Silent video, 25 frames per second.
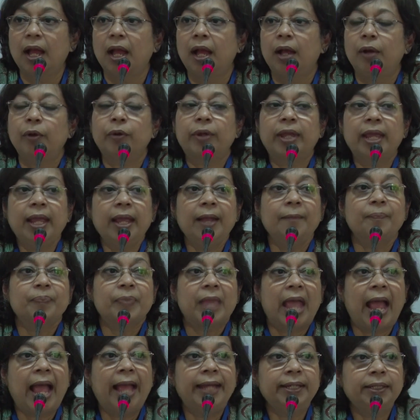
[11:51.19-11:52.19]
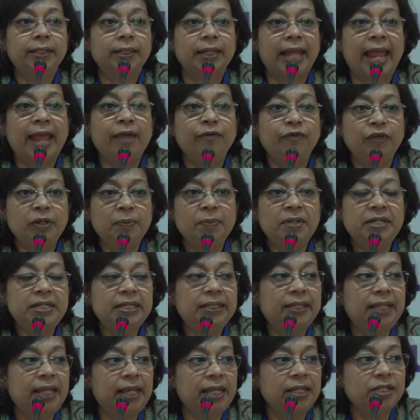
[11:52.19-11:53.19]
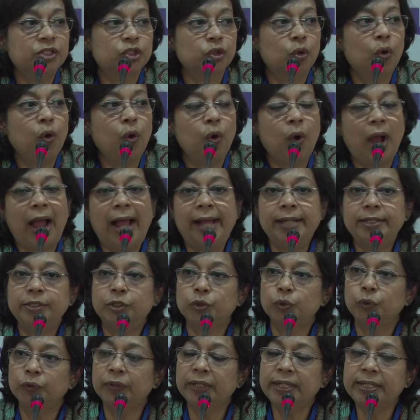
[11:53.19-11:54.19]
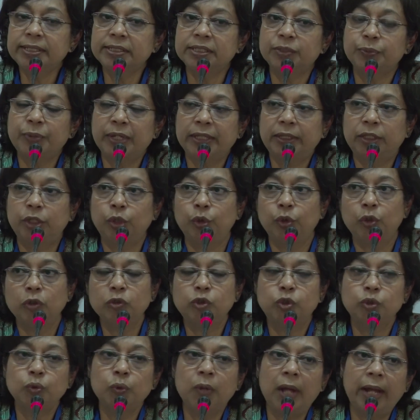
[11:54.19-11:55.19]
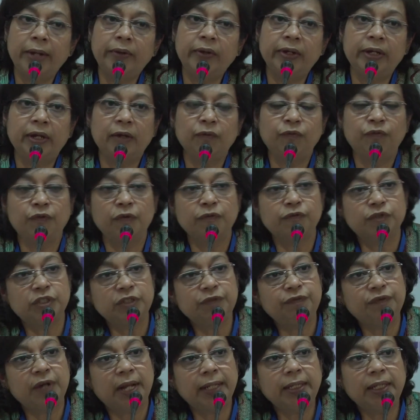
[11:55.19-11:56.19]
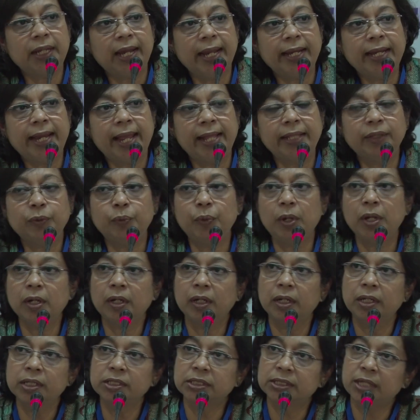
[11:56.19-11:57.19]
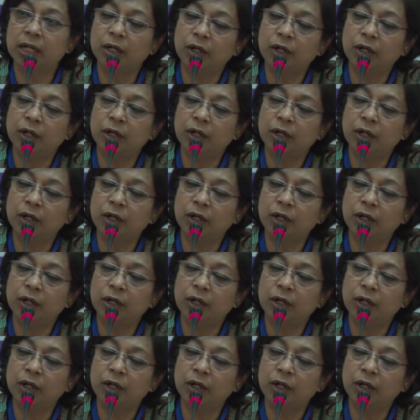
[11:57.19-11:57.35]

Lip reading: Okay, and everybody thinks, oh, I'll do this with, you know, 250 frontline health workers or